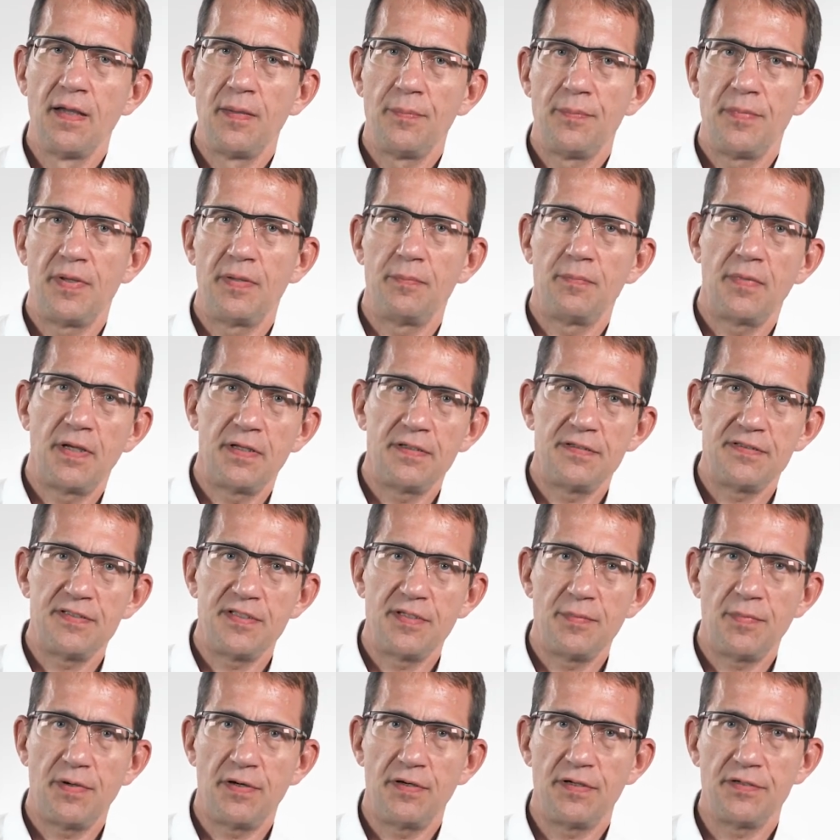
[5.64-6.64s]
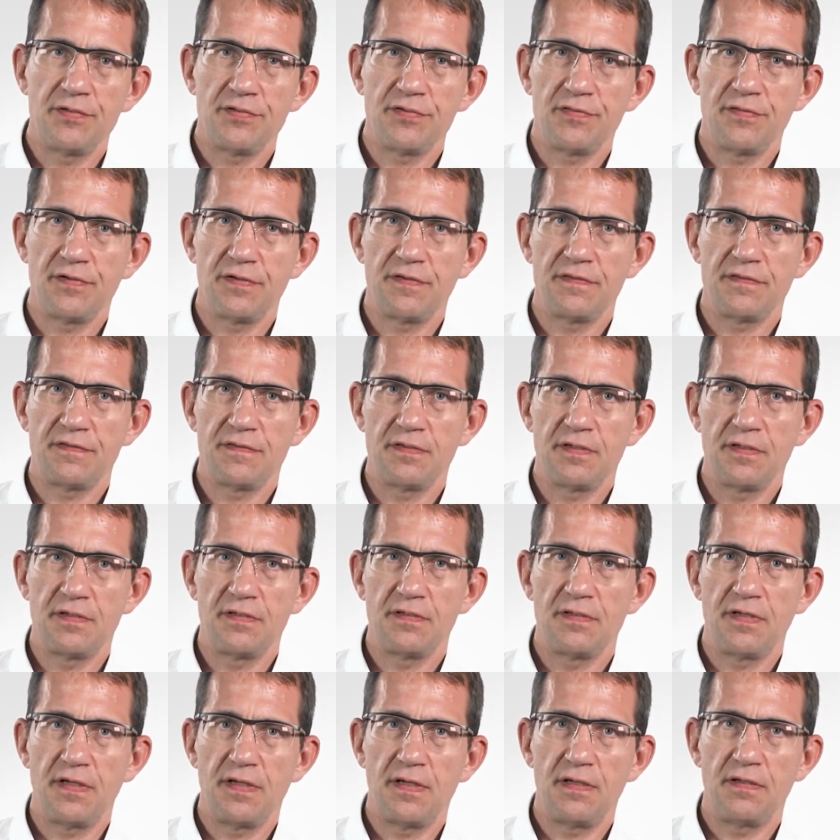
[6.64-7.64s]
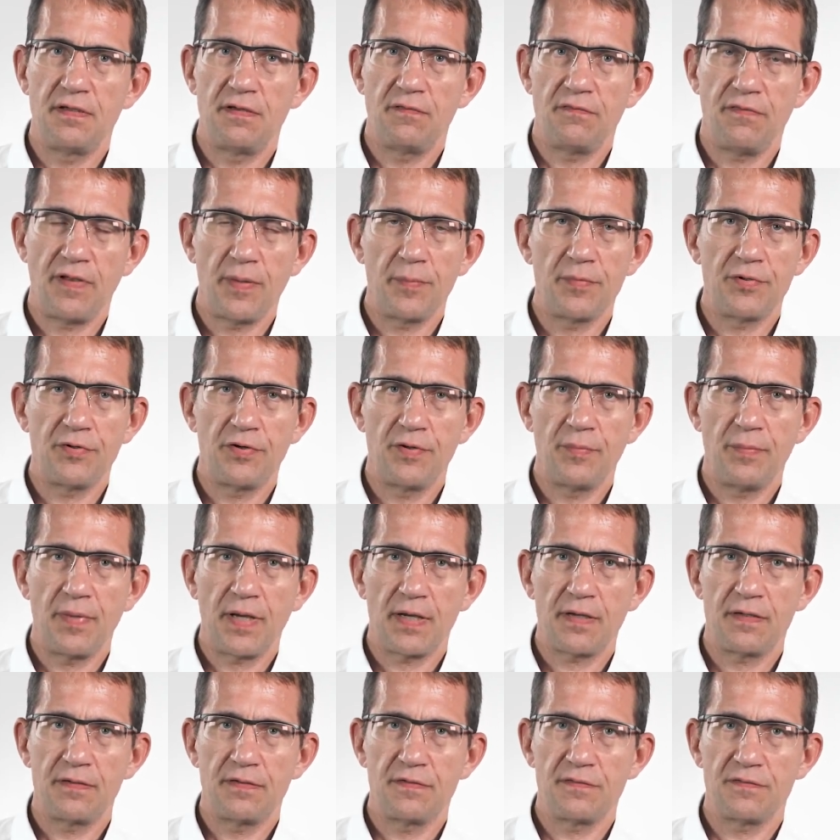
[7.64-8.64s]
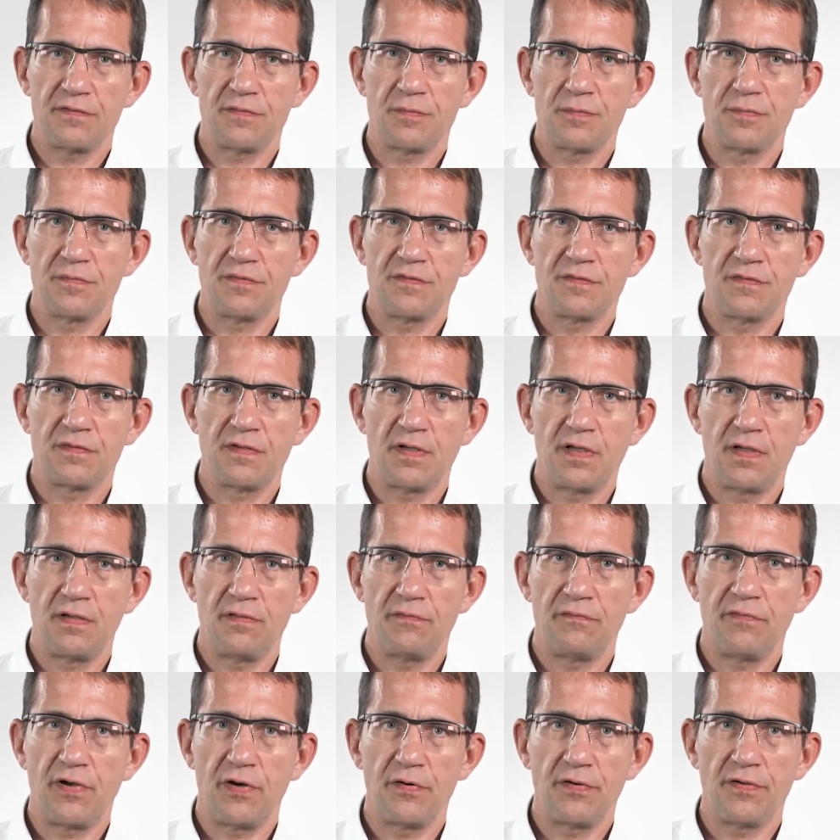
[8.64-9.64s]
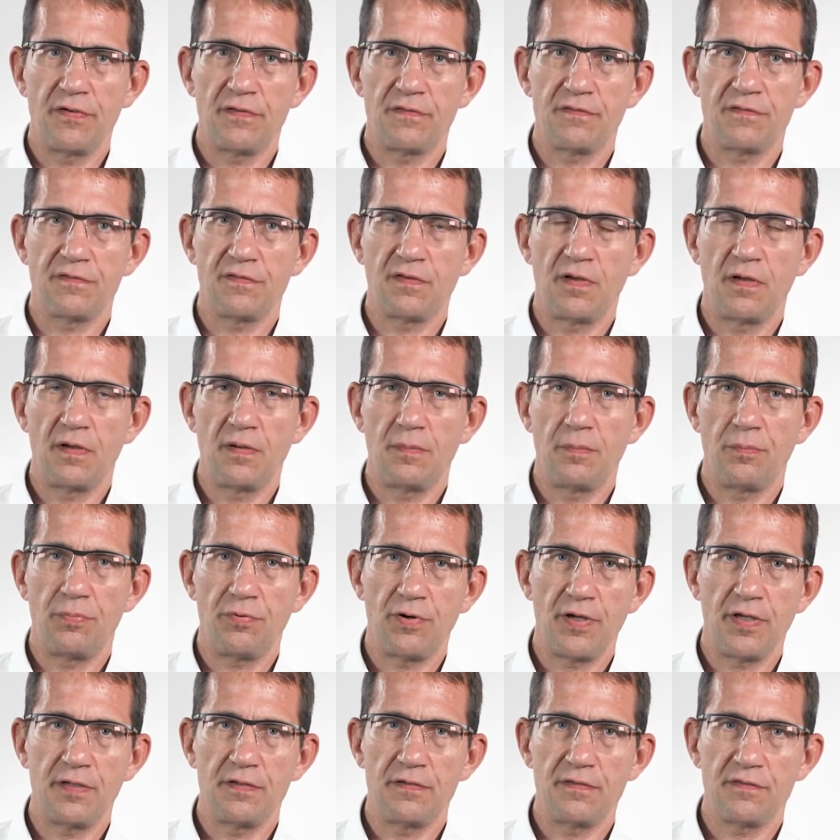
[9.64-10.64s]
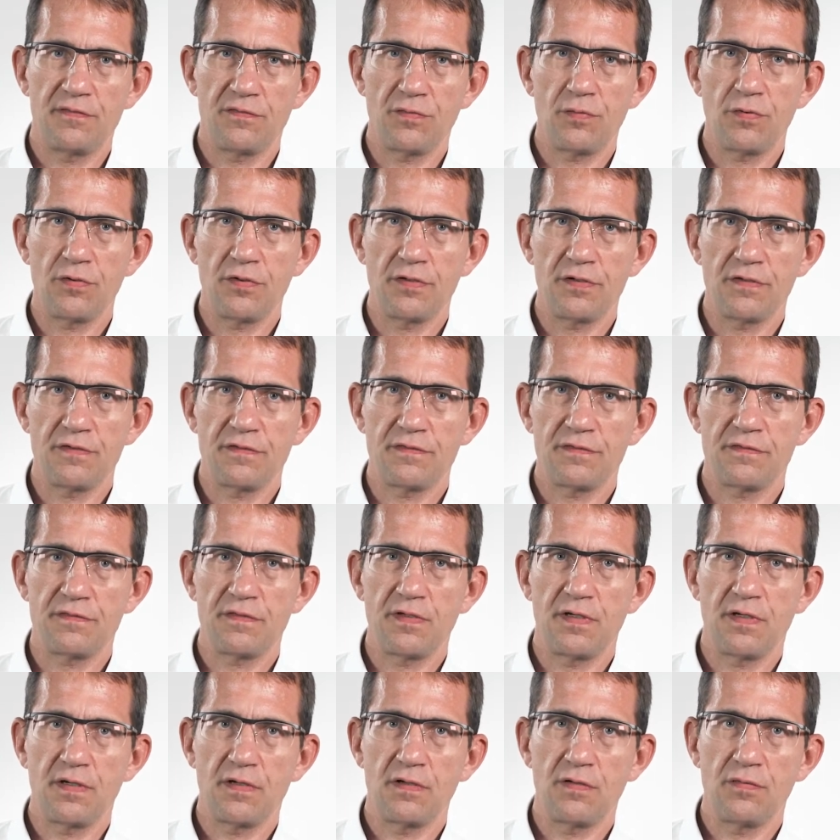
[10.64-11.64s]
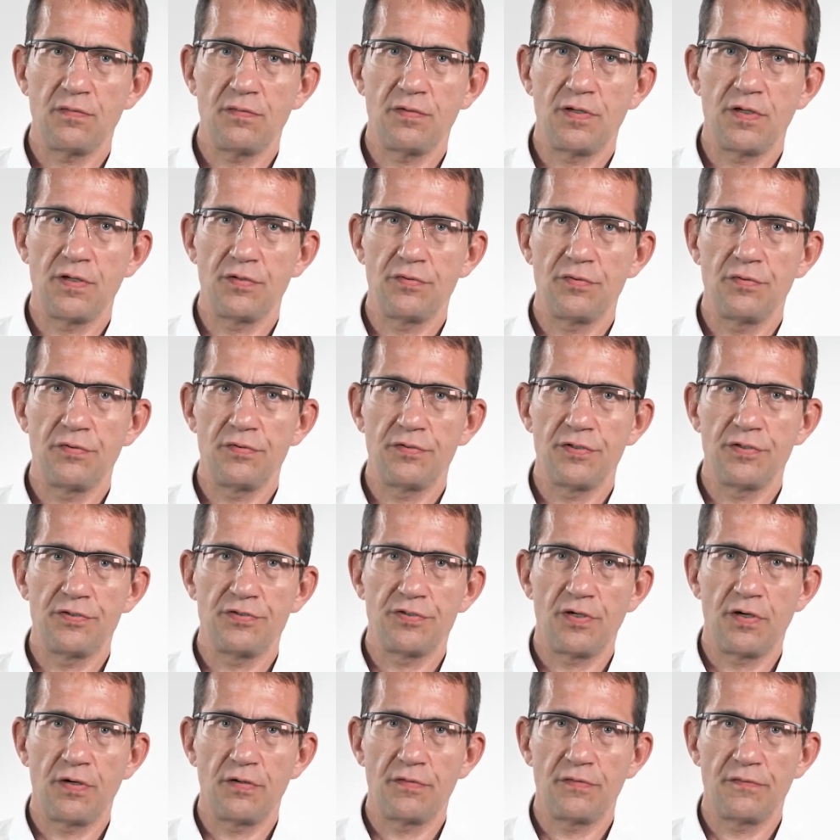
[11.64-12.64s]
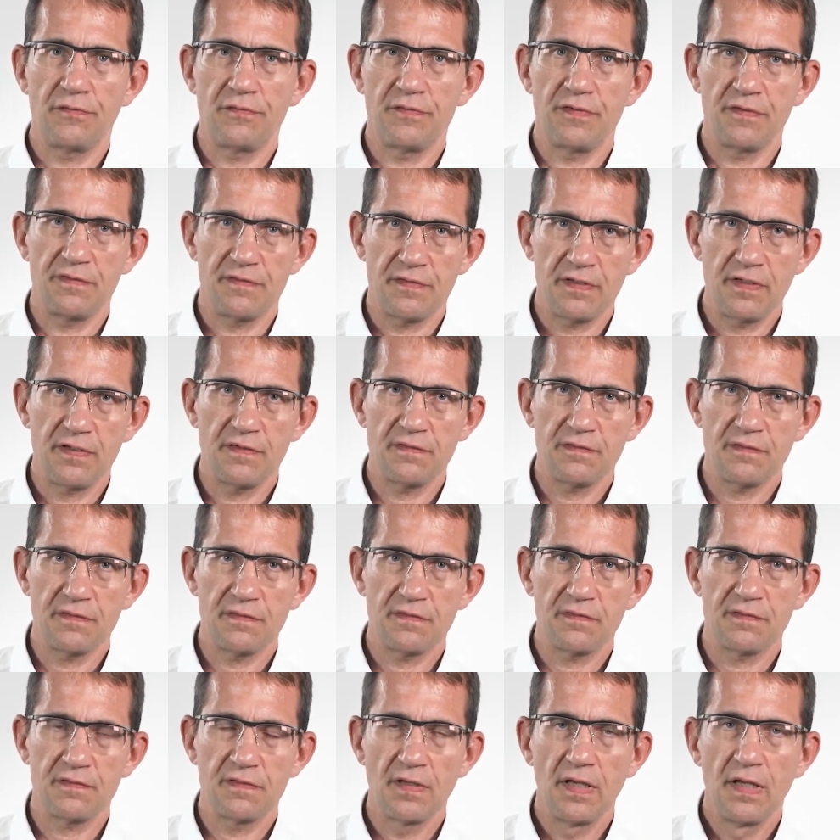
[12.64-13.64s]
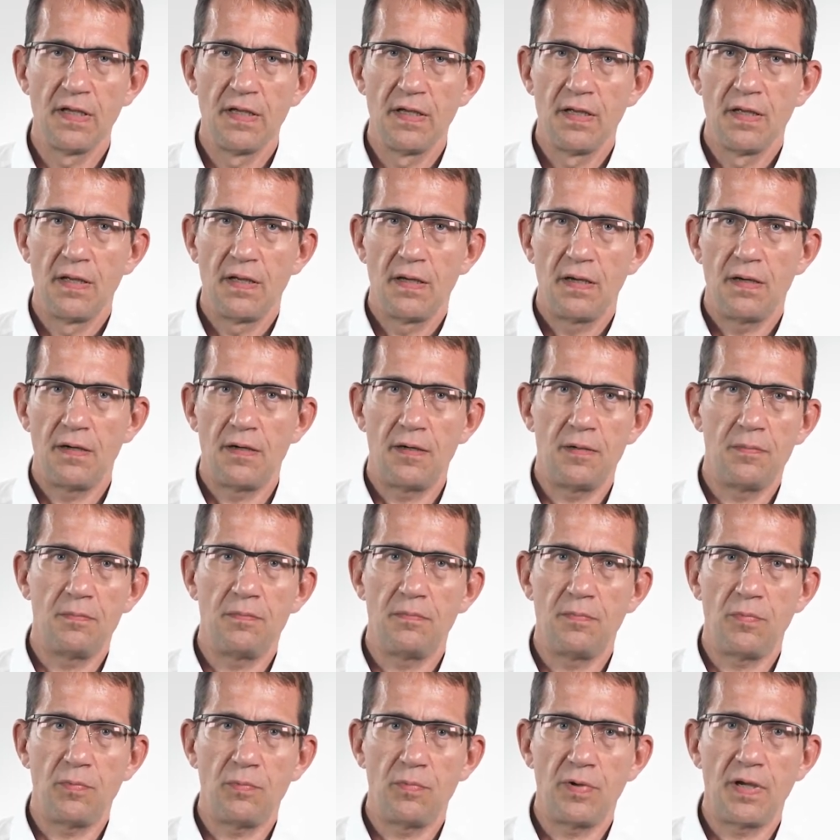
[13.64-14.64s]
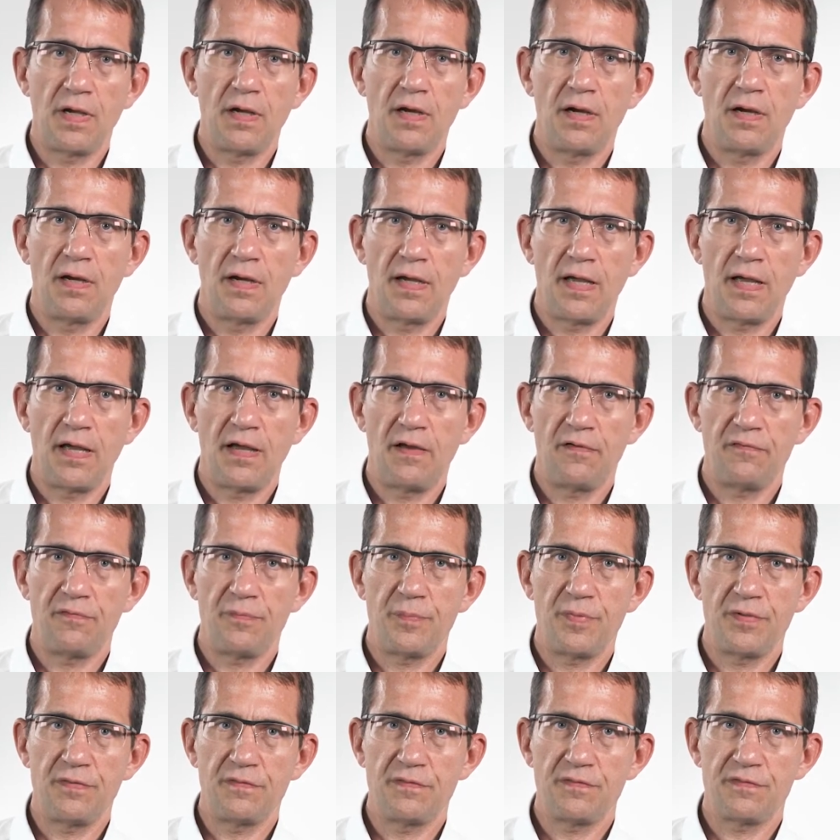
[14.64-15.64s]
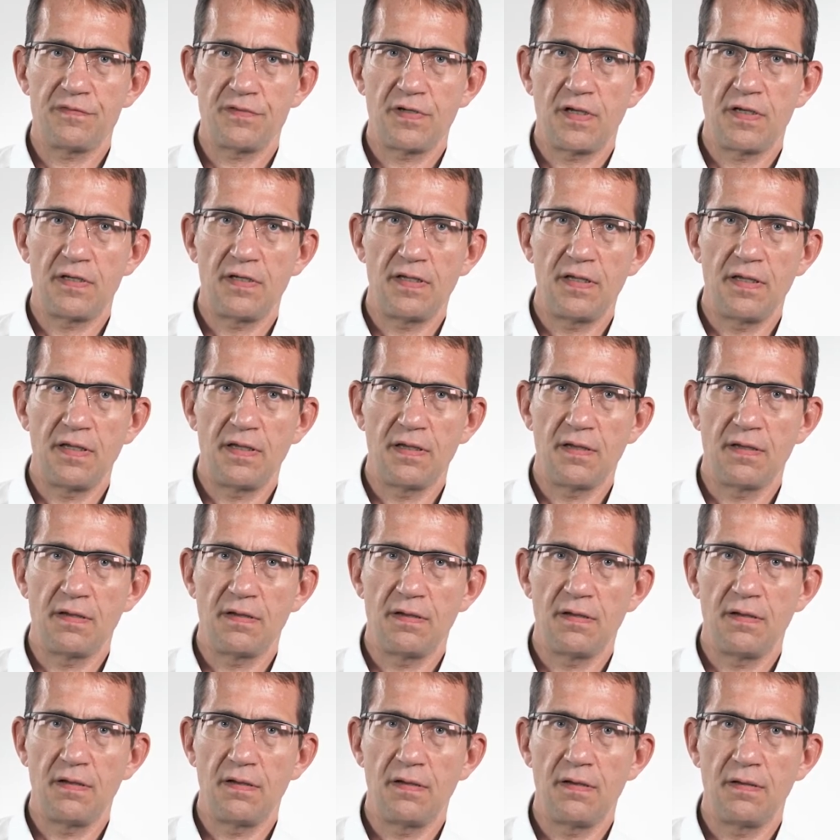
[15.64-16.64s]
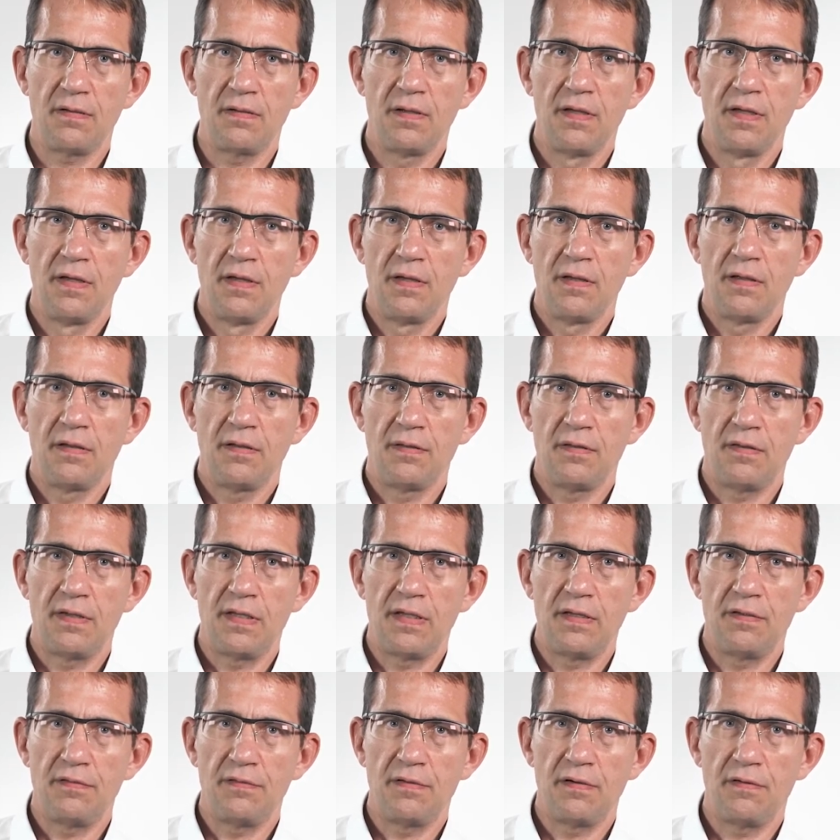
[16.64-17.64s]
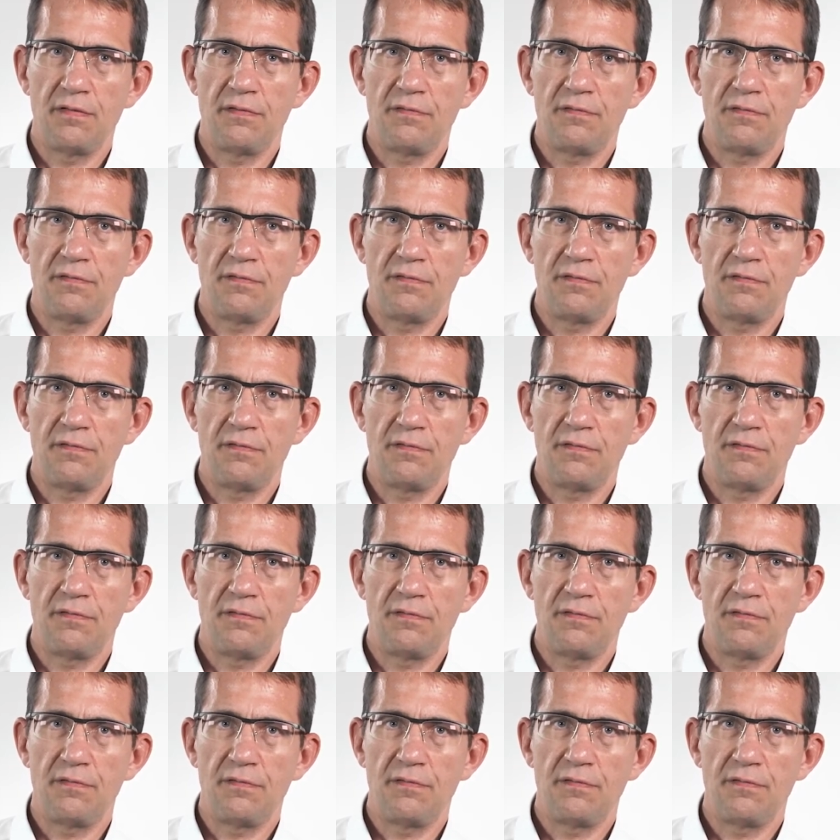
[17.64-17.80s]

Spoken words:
Me and my team are interested in inflammatory mechanisms in various brain disorders, including neurodegenerative diseases. We have been studying the